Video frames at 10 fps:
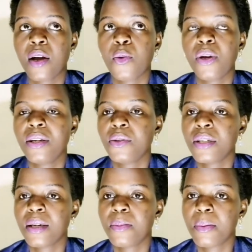when you
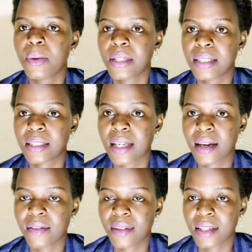tell people that they
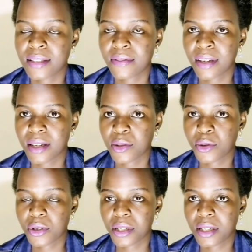have that virus
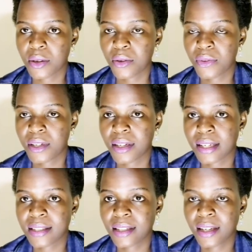already,
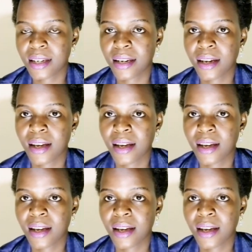COVID-19,